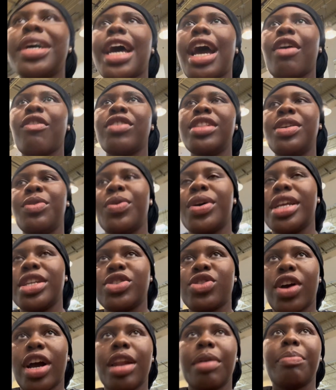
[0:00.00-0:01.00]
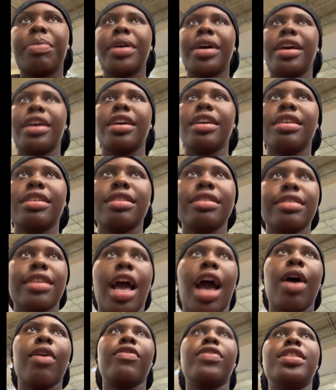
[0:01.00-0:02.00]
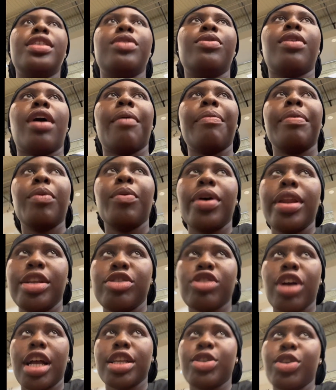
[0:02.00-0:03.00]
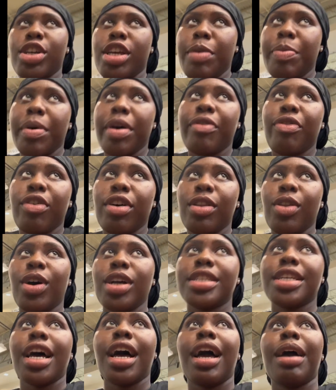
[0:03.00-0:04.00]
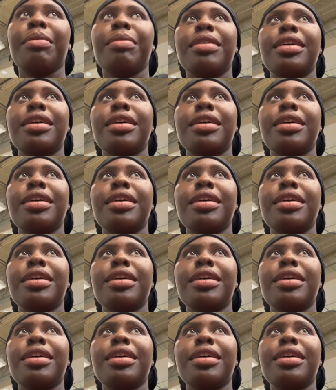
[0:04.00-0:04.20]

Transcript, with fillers: I really want to try the butt. I really, I've been wanting to try turkey butt for a long time.